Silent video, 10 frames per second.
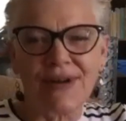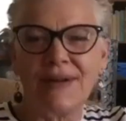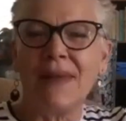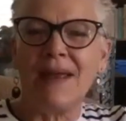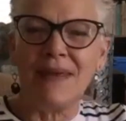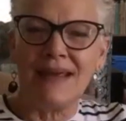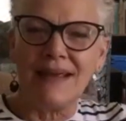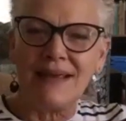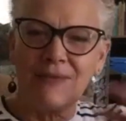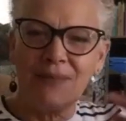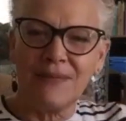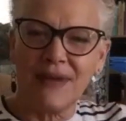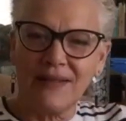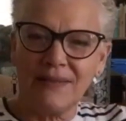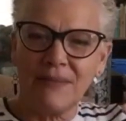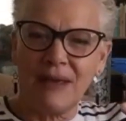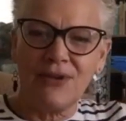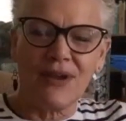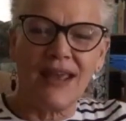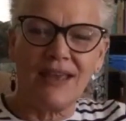And maybe
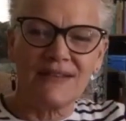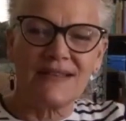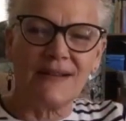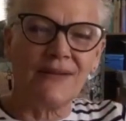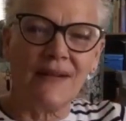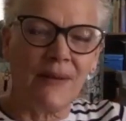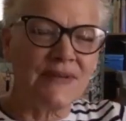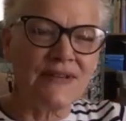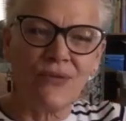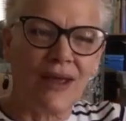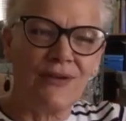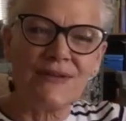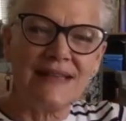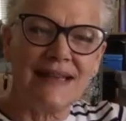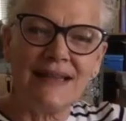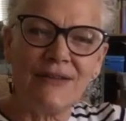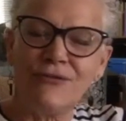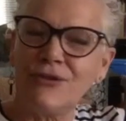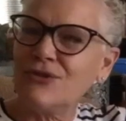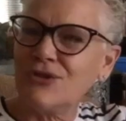you can give us a little glimpse of what you see in the
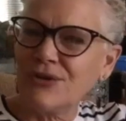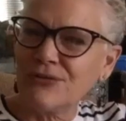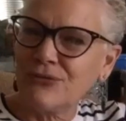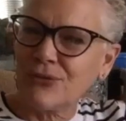future